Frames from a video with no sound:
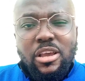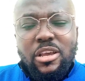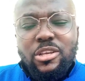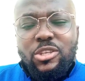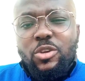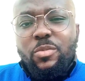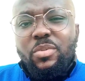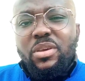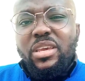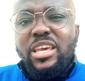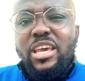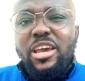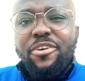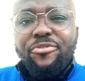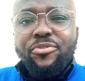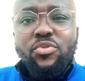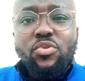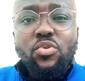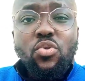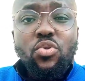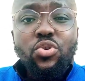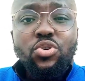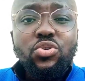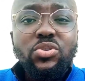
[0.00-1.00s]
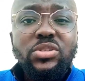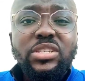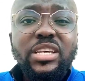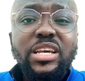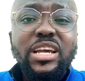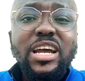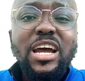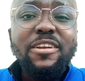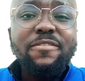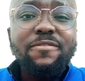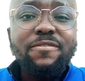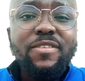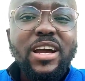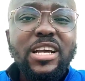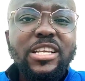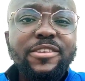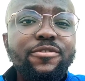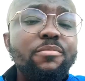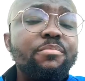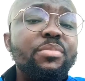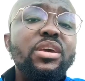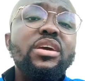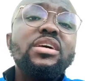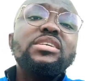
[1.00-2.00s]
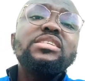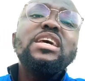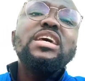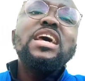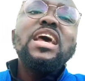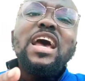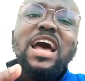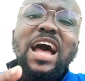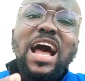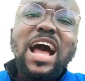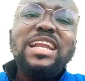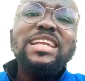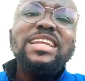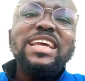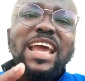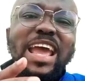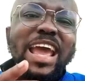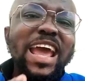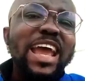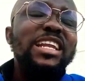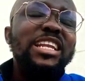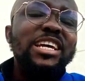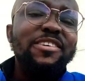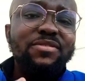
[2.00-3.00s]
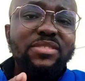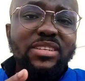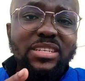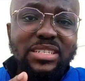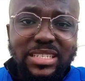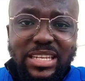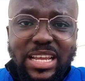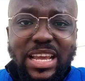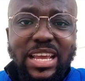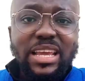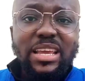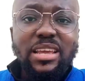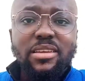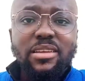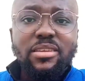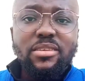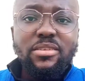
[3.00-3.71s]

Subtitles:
So be careful who you take advice from, because at the end of the day,